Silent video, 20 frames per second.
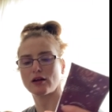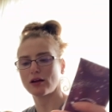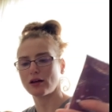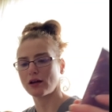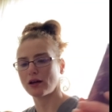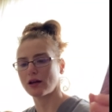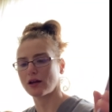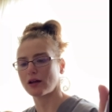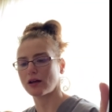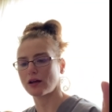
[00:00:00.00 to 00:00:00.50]

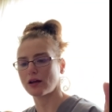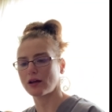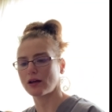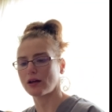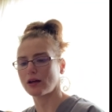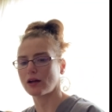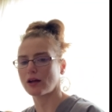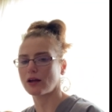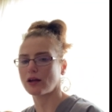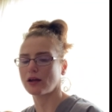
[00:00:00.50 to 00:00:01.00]
I,
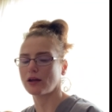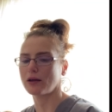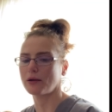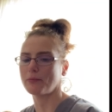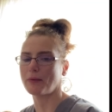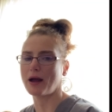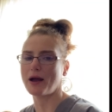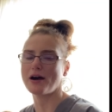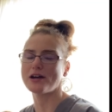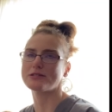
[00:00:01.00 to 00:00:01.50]

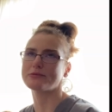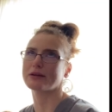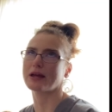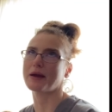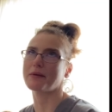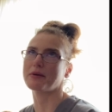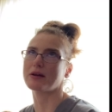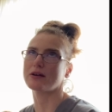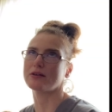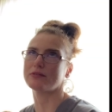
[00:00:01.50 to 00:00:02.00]
my husband gave
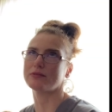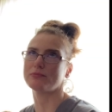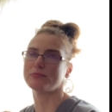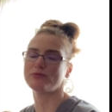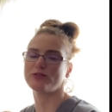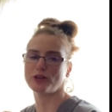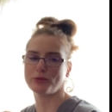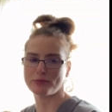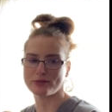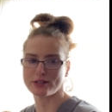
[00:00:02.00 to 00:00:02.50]
me a
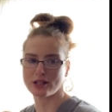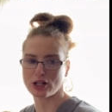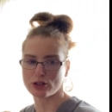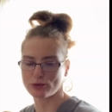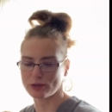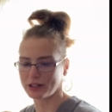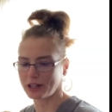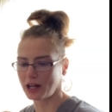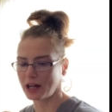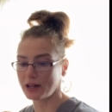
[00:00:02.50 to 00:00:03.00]
foot massage
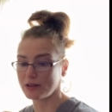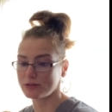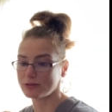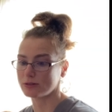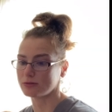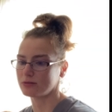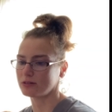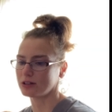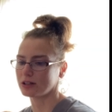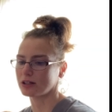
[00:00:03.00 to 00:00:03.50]
with that. It's
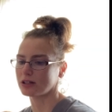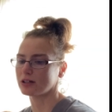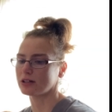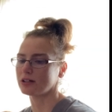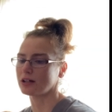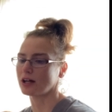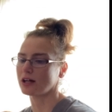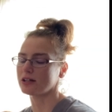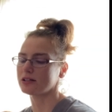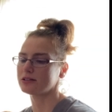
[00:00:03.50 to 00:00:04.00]
really good,
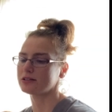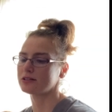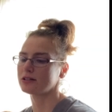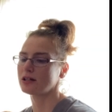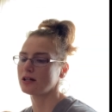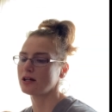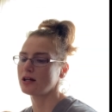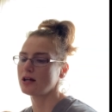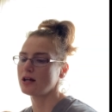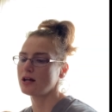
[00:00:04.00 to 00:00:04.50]
nice.
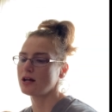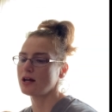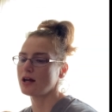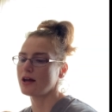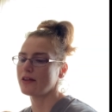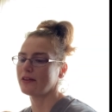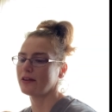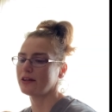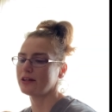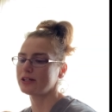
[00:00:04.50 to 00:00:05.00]

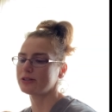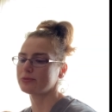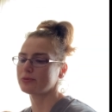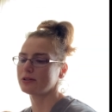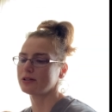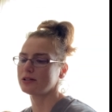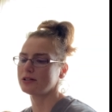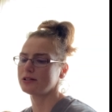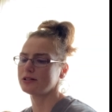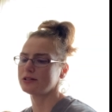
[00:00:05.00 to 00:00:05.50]
And then this
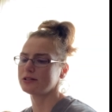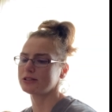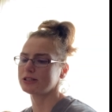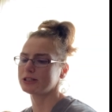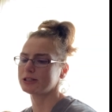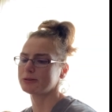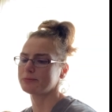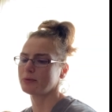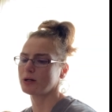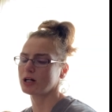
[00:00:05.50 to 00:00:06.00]
one's
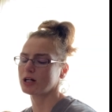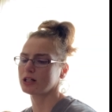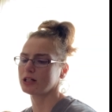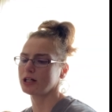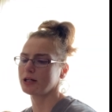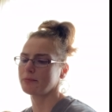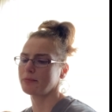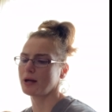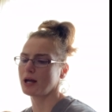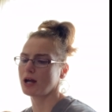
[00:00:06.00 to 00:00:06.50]

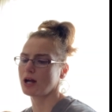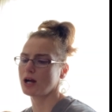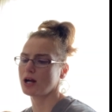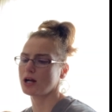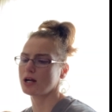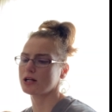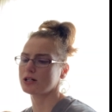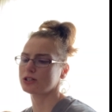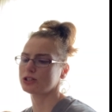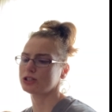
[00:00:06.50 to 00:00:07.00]
sparkling
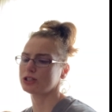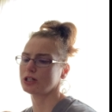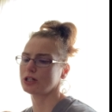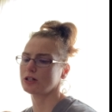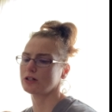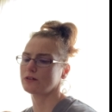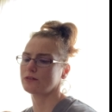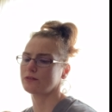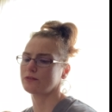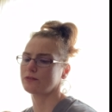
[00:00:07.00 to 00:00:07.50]
pear,
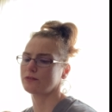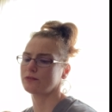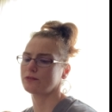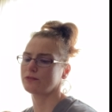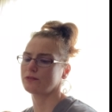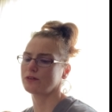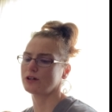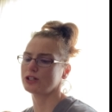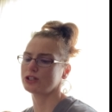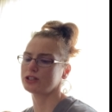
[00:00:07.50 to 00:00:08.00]
sheer
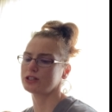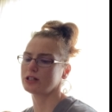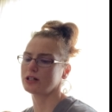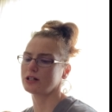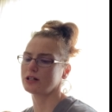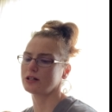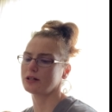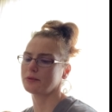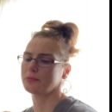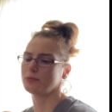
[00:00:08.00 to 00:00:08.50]

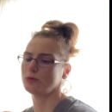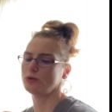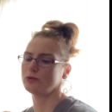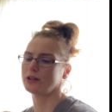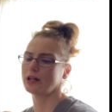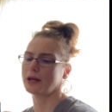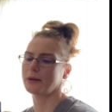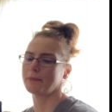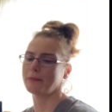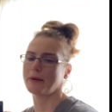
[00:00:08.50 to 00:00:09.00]
freesia,
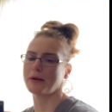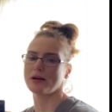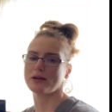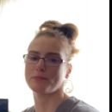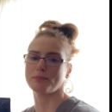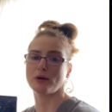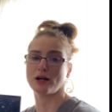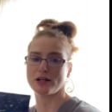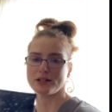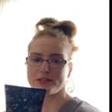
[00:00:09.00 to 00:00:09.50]
moonlight
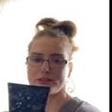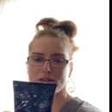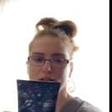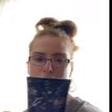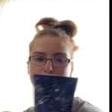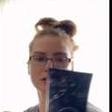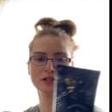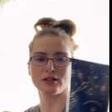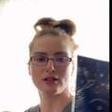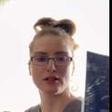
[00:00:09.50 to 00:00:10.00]
musk,
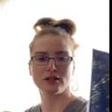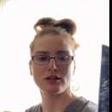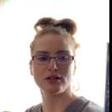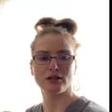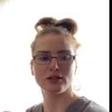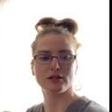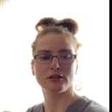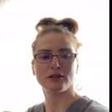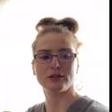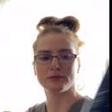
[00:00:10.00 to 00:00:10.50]

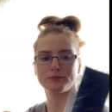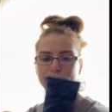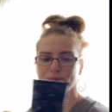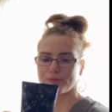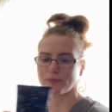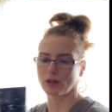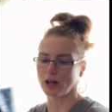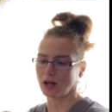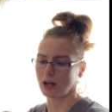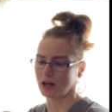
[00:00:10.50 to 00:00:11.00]

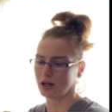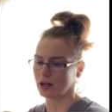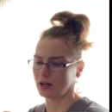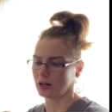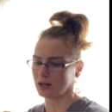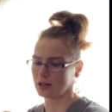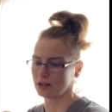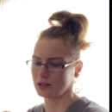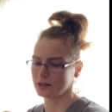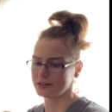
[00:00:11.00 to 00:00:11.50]
uh,
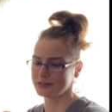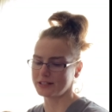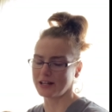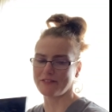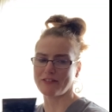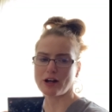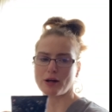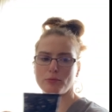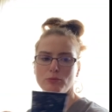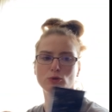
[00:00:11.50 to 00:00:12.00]

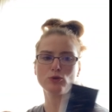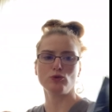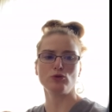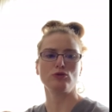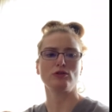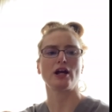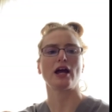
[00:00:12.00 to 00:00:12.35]
sapphire moon,